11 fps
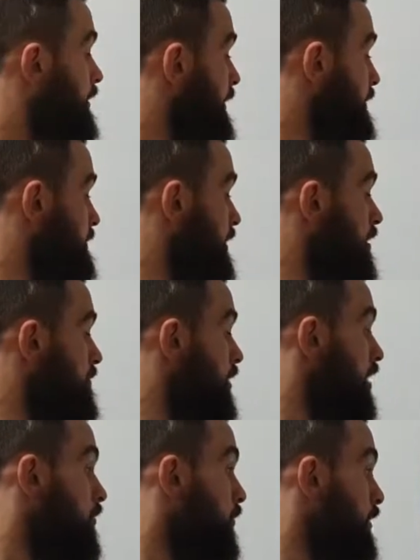Next up,
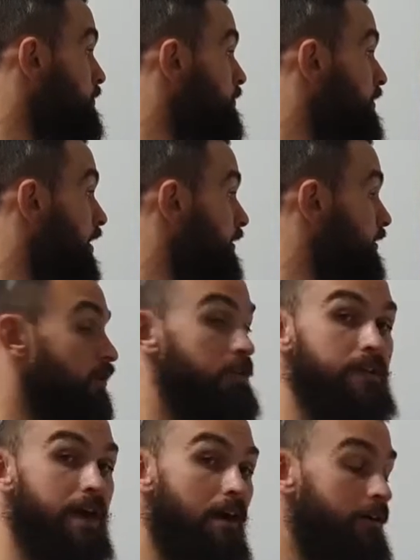once we've done our
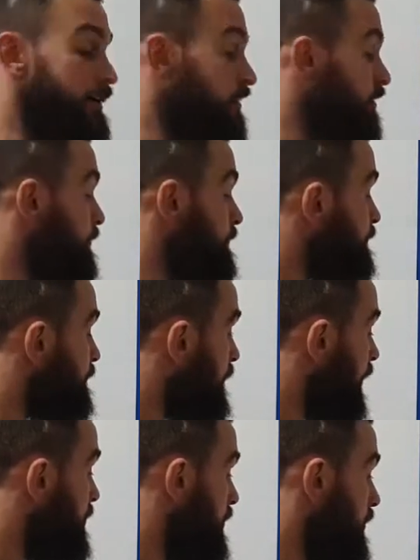loaded carry,
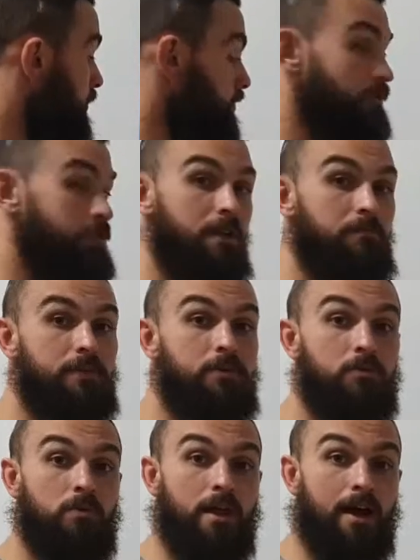we want to do something to
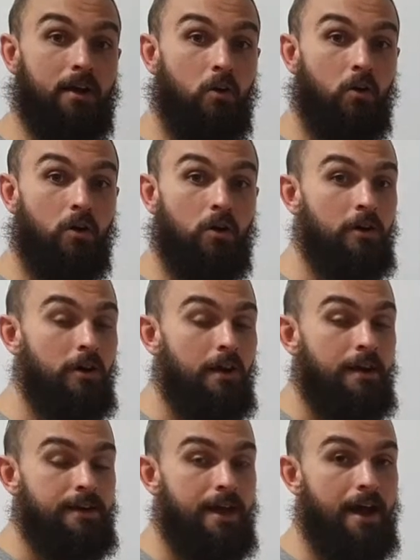do with our core.
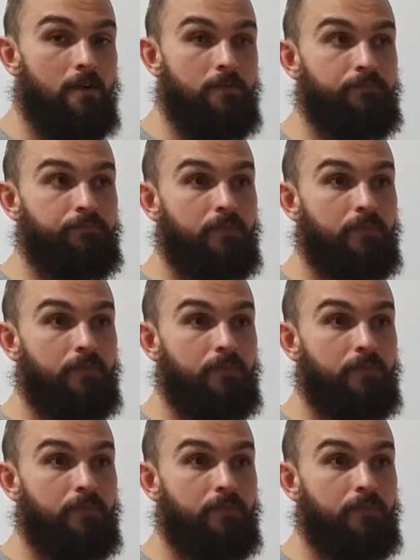Now,